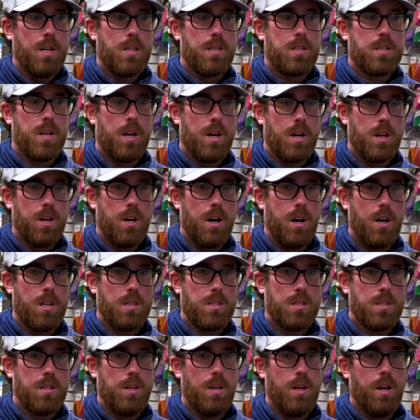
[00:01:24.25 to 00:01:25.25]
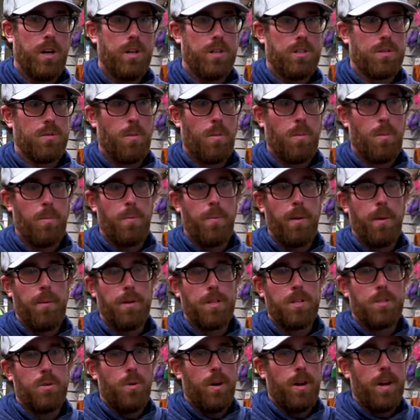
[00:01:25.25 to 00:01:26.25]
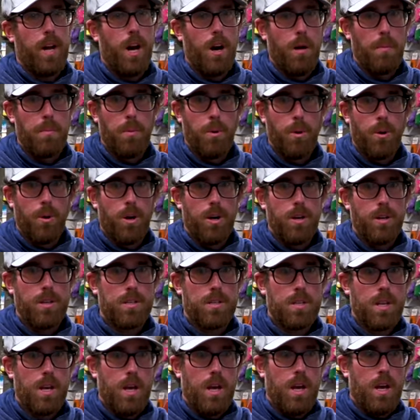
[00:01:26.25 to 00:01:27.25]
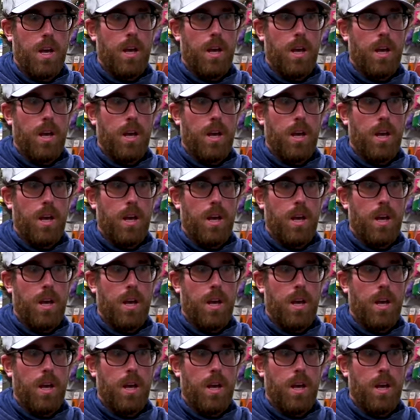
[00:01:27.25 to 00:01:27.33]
Center consoles, maybe twin outboards.